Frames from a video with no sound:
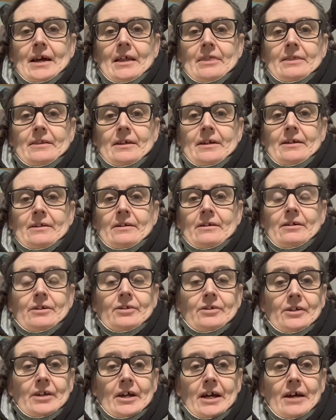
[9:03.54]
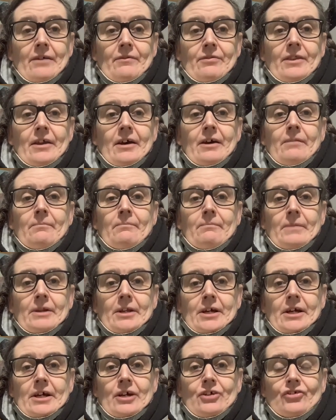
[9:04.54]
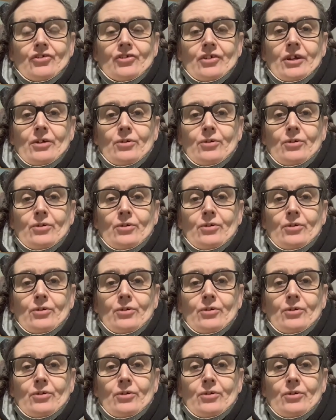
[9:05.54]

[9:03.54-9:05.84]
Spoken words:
And then I didn't have that. Medication